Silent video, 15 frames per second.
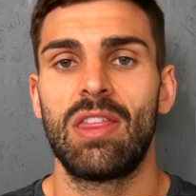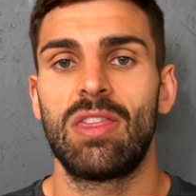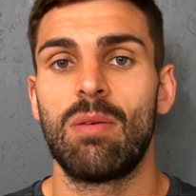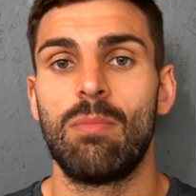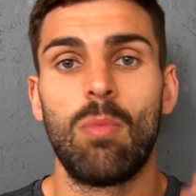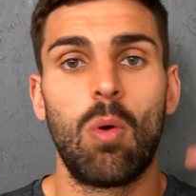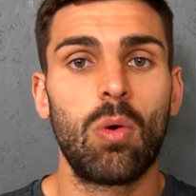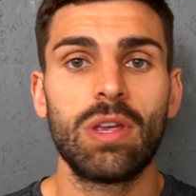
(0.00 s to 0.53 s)
the
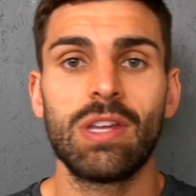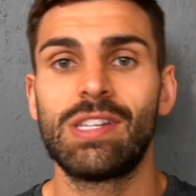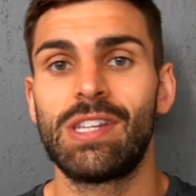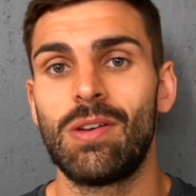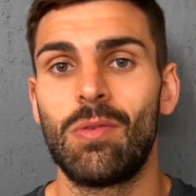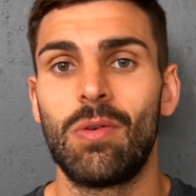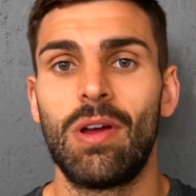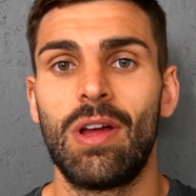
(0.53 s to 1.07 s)
more you
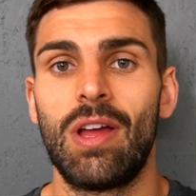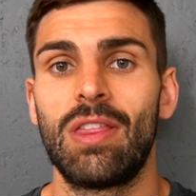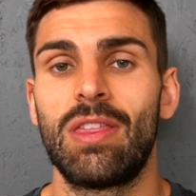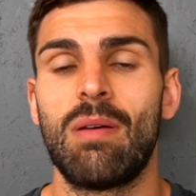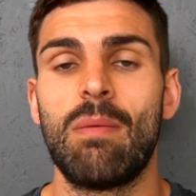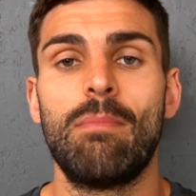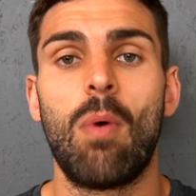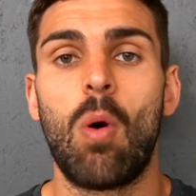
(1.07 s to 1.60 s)
do,
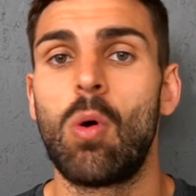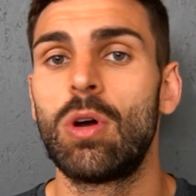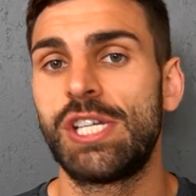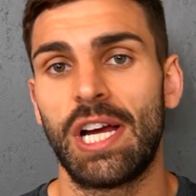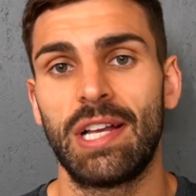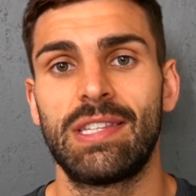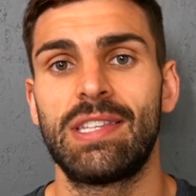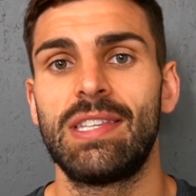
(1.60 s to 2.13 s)
the more
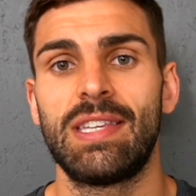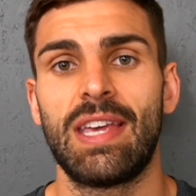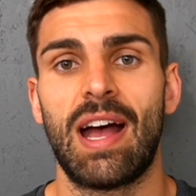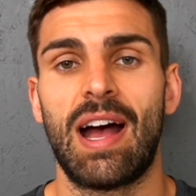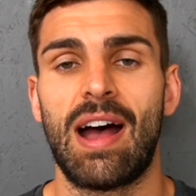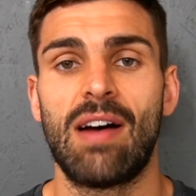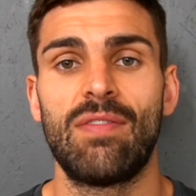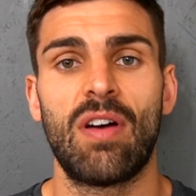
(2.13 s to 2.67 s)
chances you
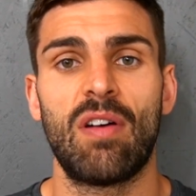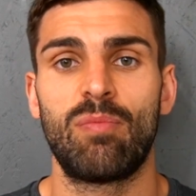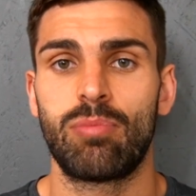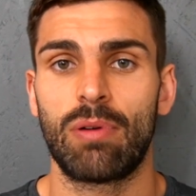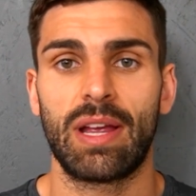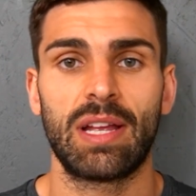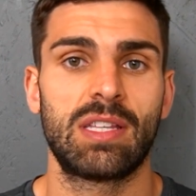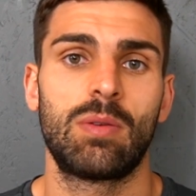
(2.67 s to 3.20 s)
have of
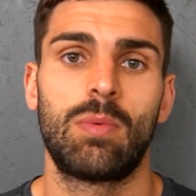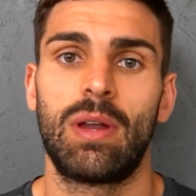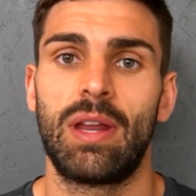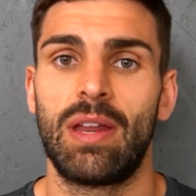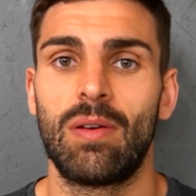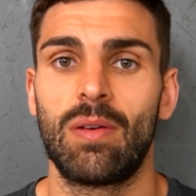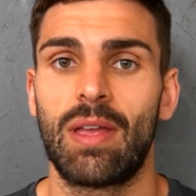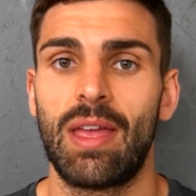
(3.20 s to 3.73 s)
bringing someone
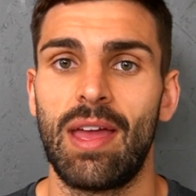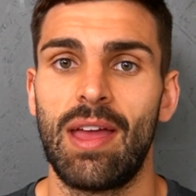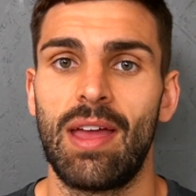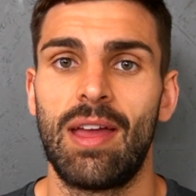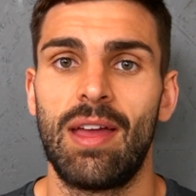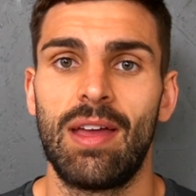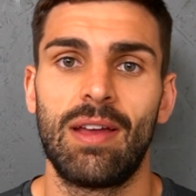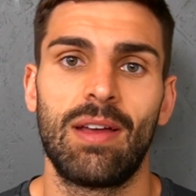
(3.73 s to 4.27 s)
in, okay?
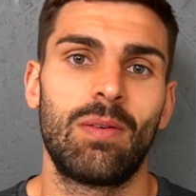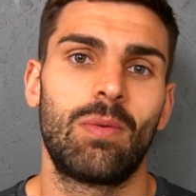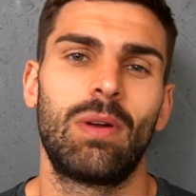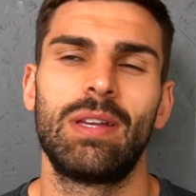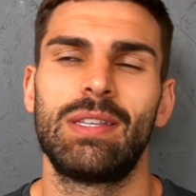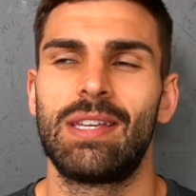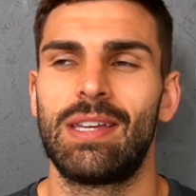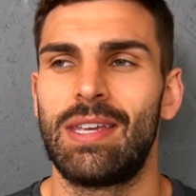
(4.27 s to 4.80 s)
What
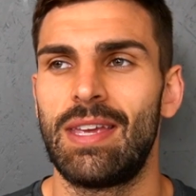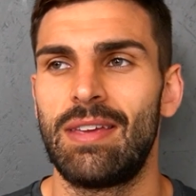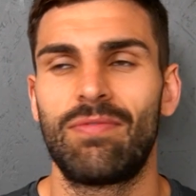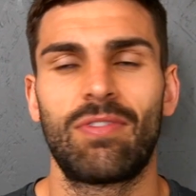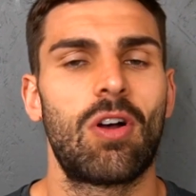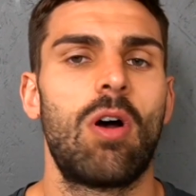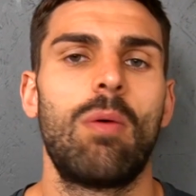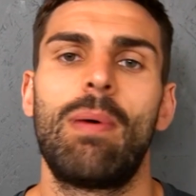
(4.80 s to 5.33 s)
is it?
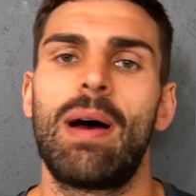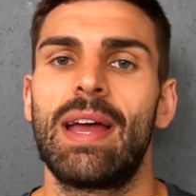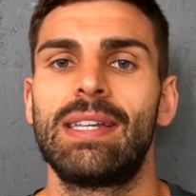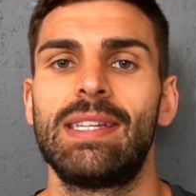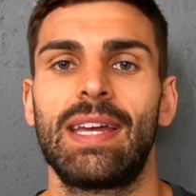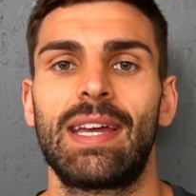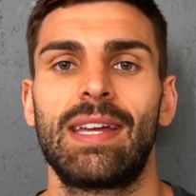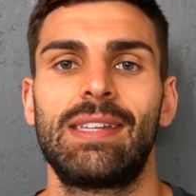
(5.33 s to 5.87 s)
You've got to buy a
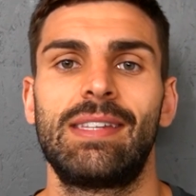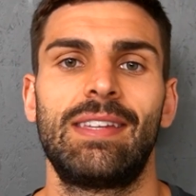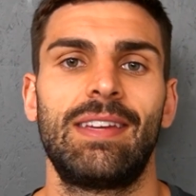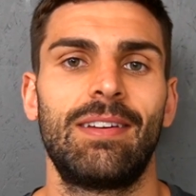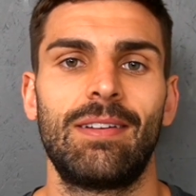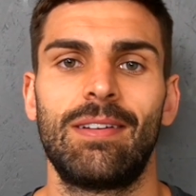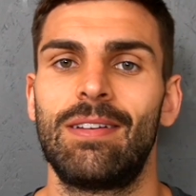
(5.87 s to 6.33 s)
ticket to,